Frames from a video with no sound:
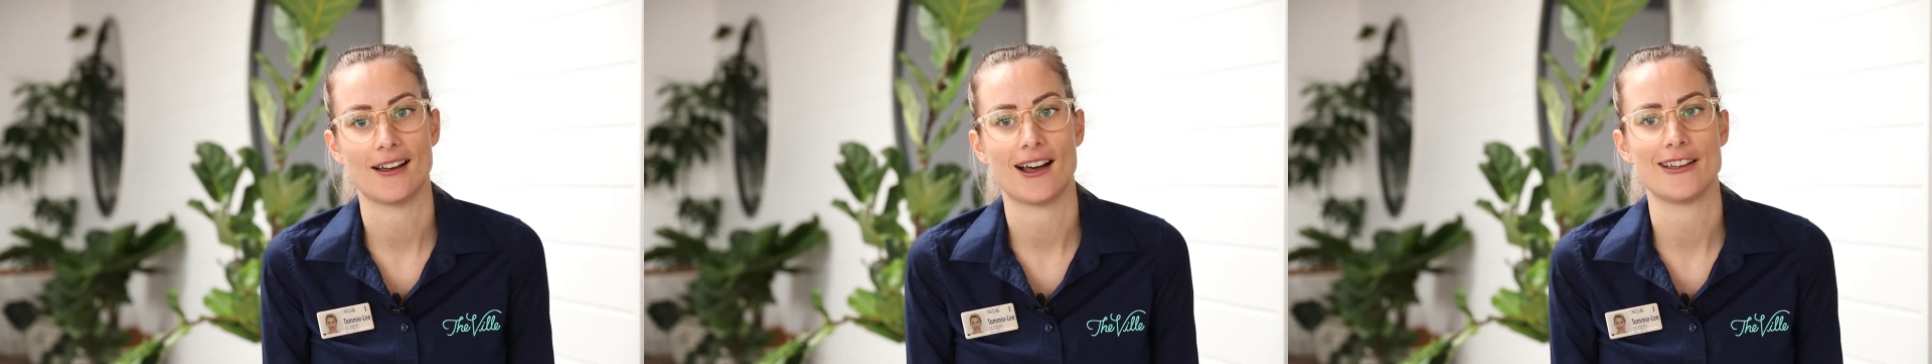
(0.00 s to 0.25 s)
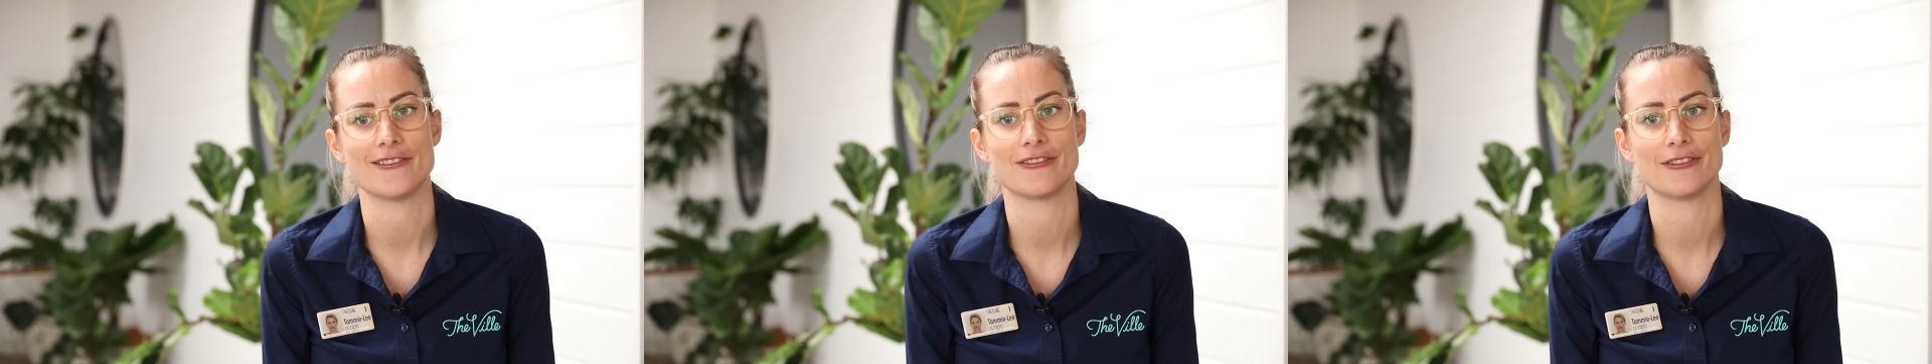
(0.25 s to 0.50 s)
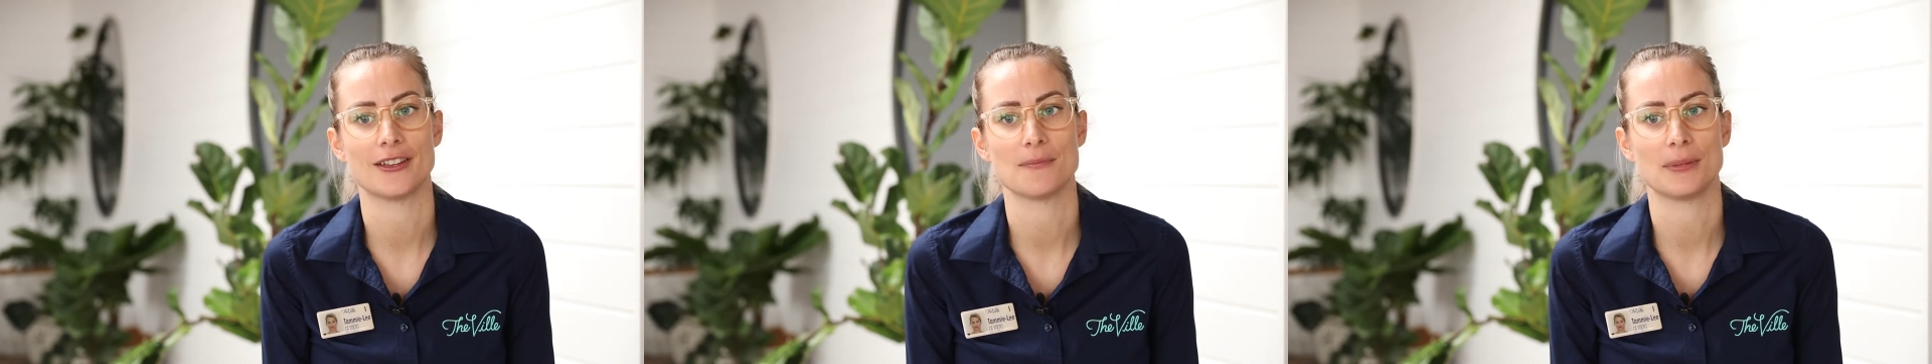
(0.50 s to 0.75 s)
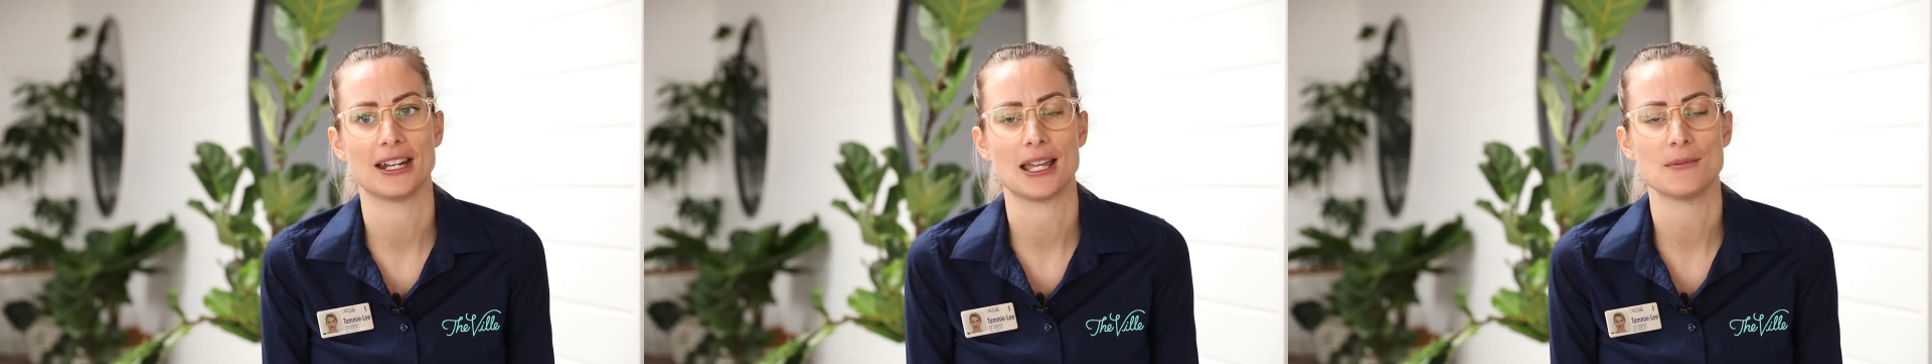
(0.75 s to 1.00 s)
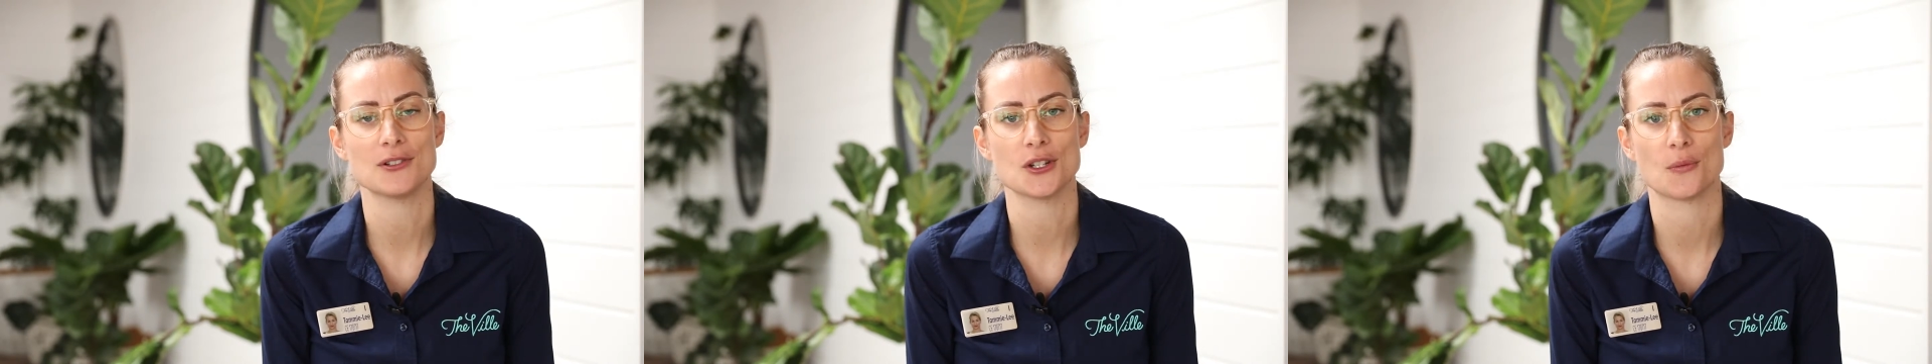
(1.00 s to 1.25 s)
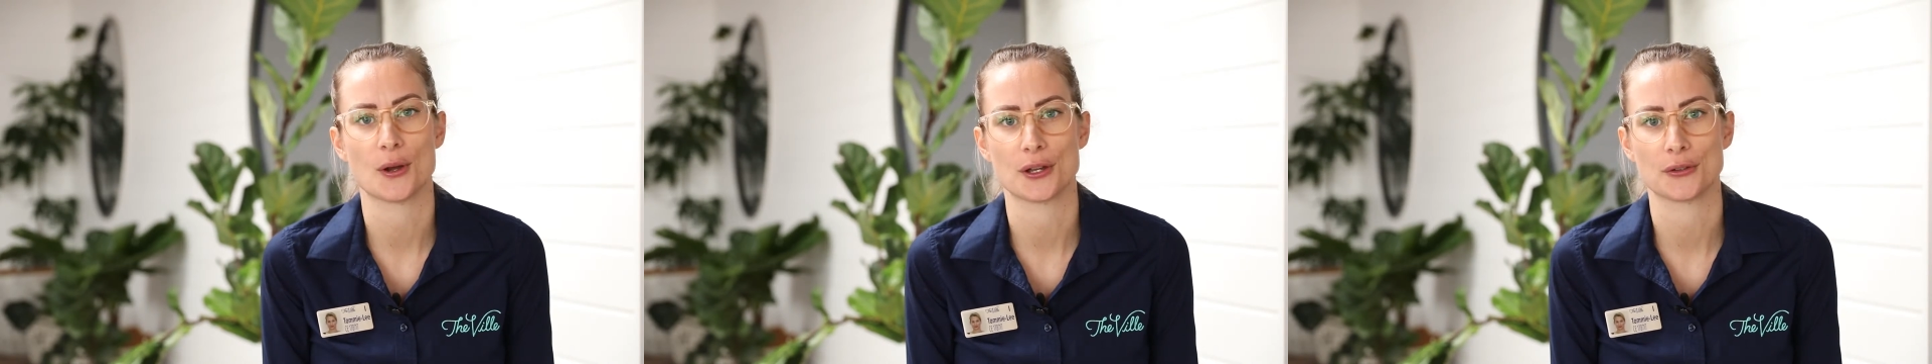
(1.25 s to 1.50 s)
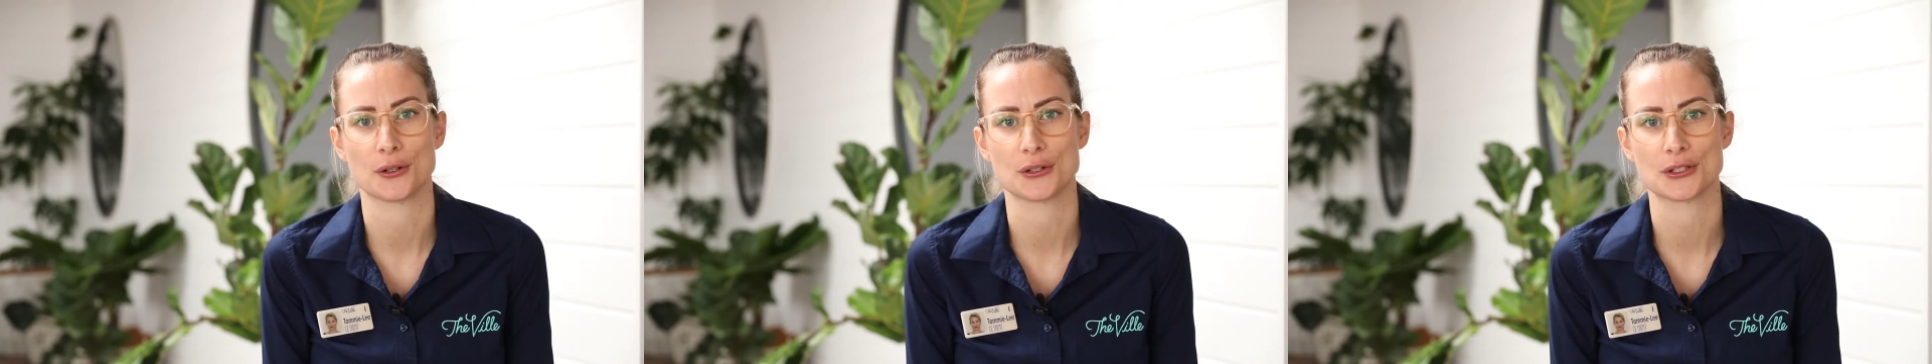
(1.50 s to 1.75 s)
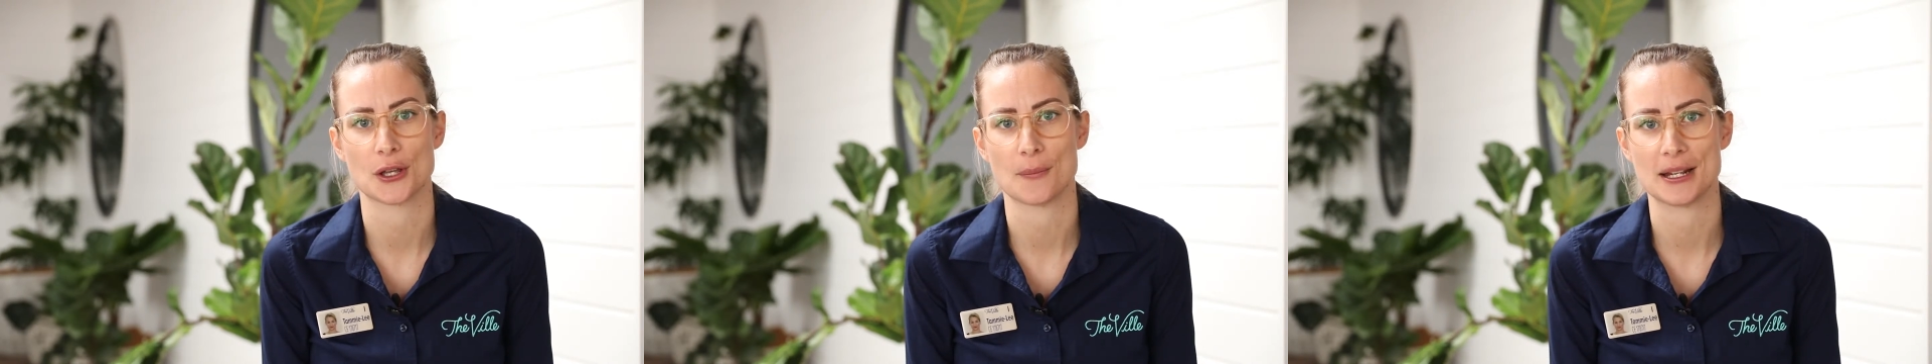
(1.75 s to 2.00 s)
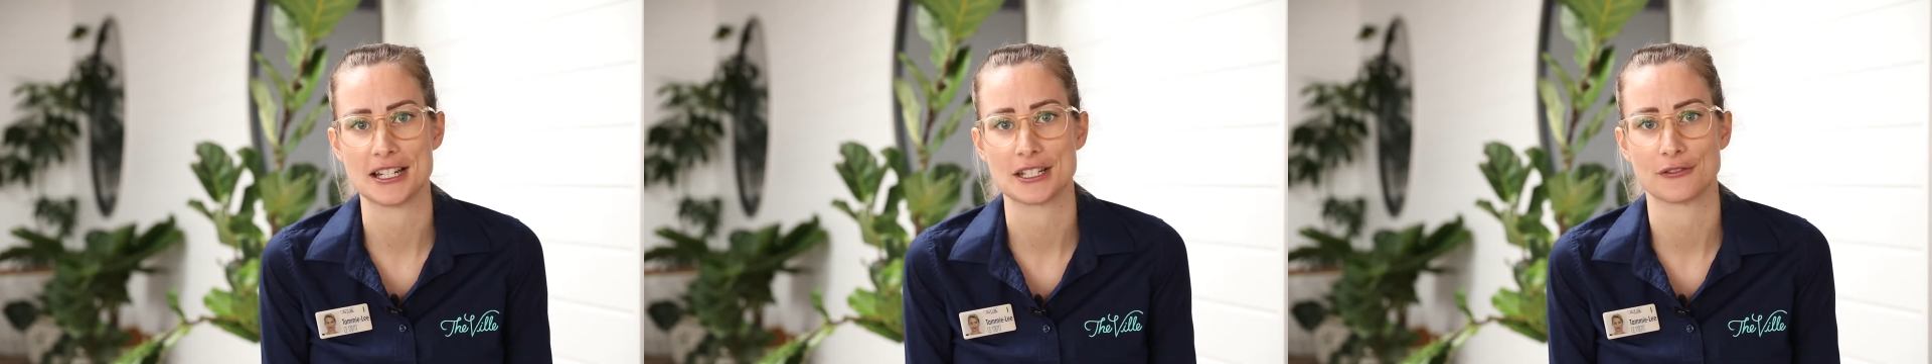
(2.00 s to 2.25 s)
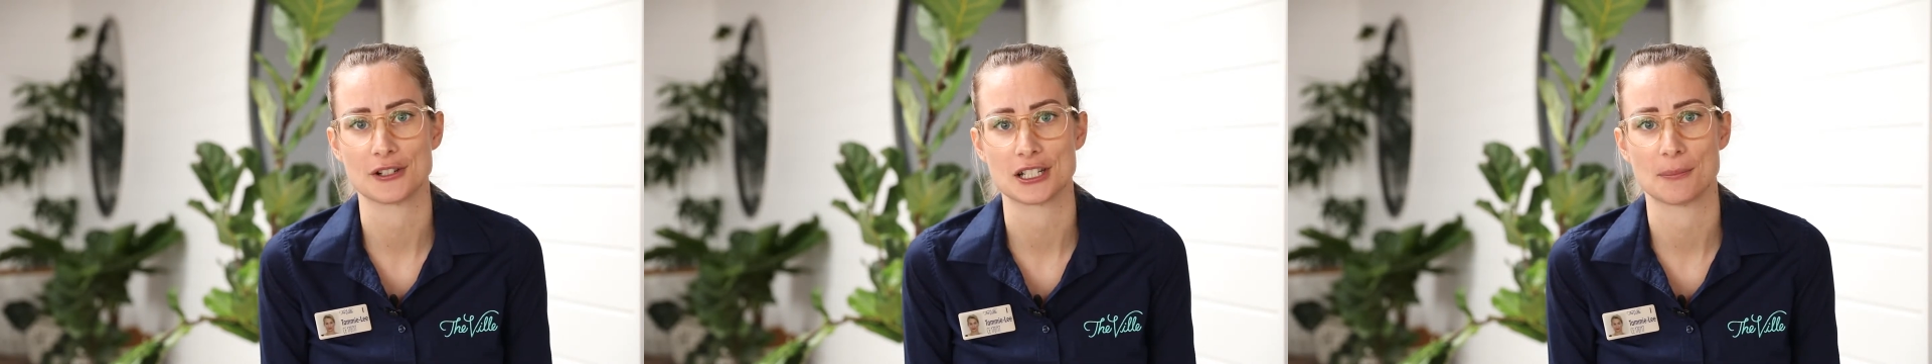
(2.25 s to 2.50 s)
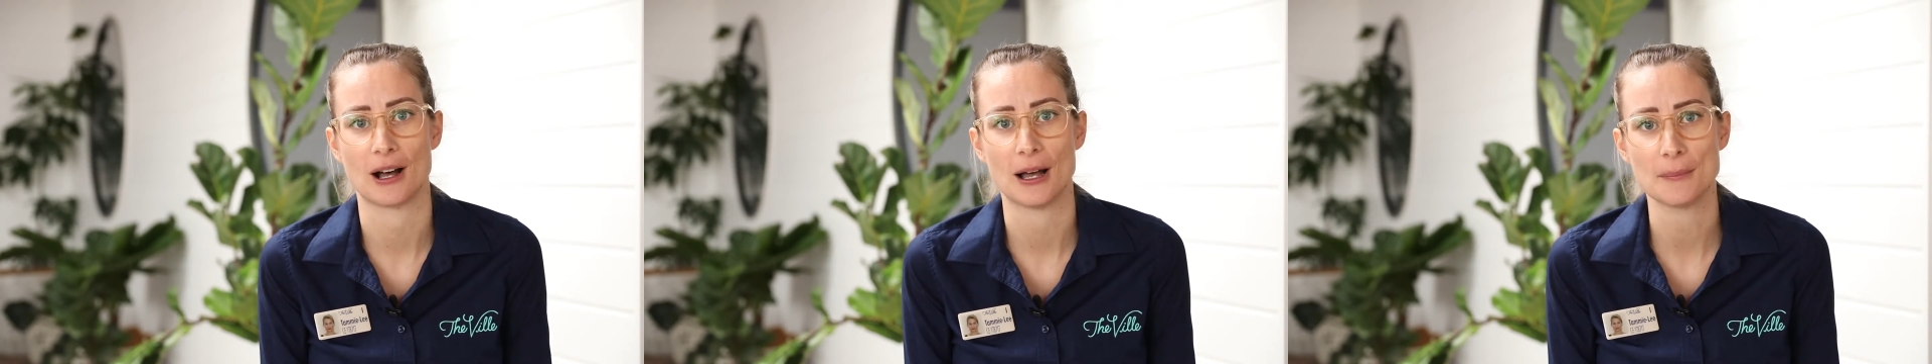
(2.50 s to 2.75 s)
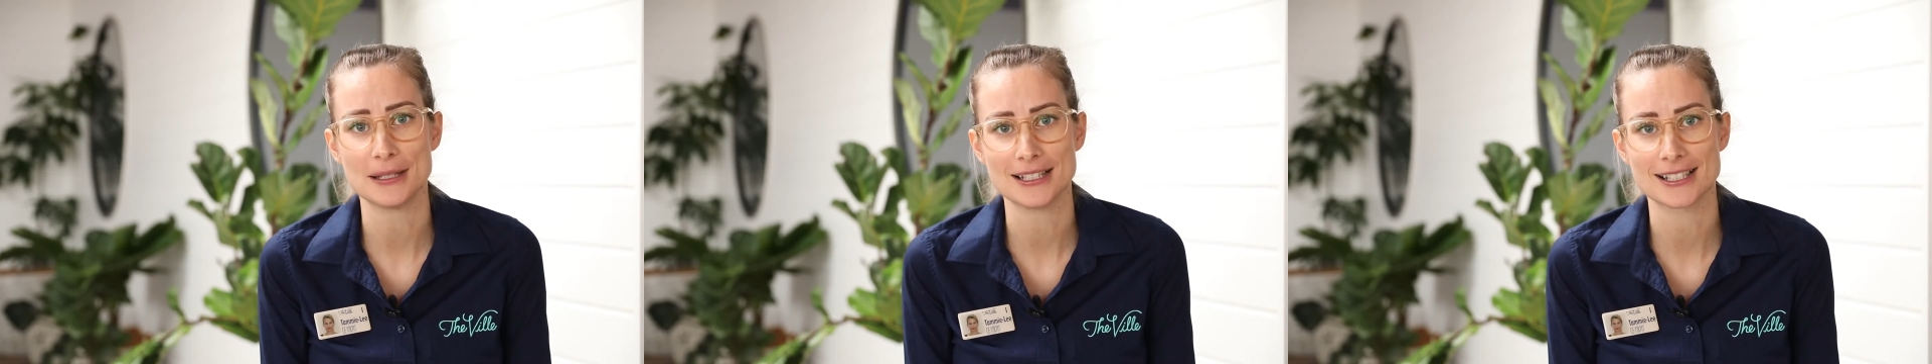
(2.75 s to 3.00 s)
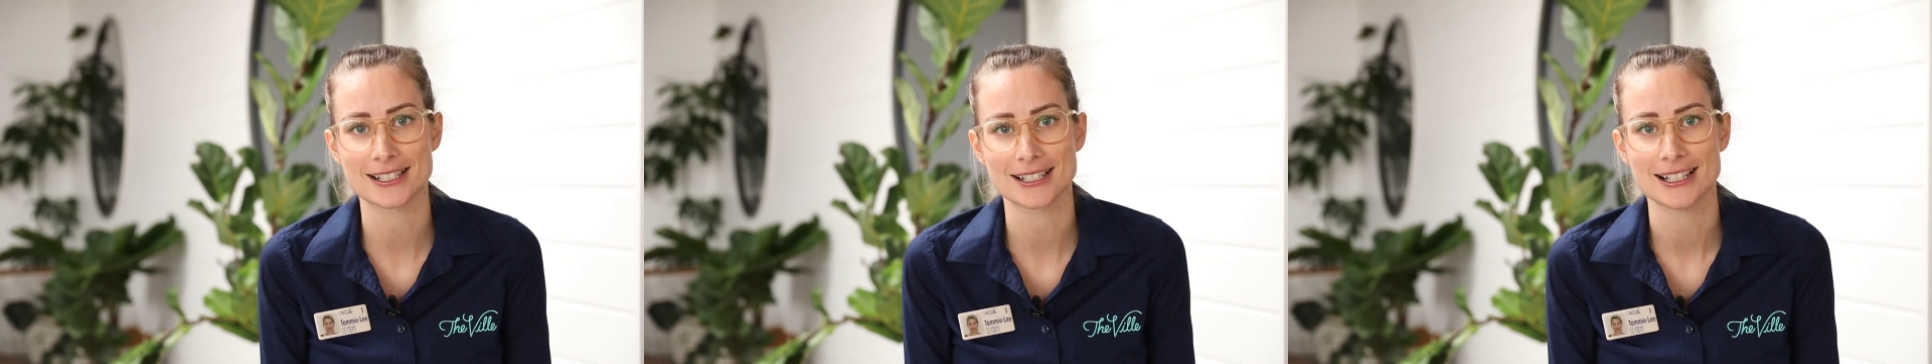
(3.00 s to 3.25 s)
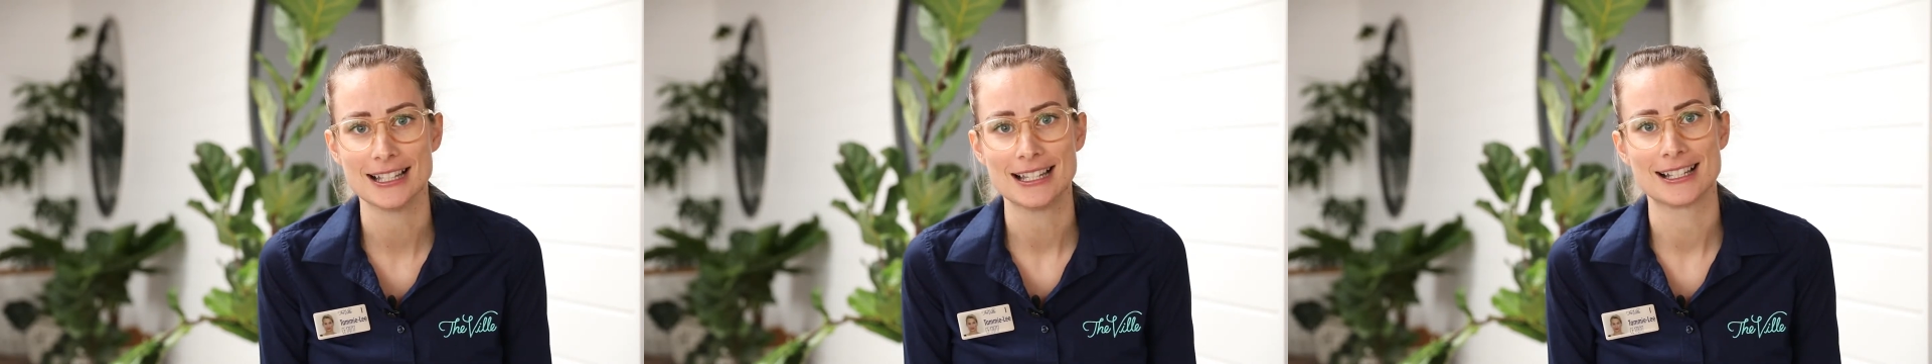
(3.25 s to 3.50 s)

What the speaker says: I've been able to work through so many different departments,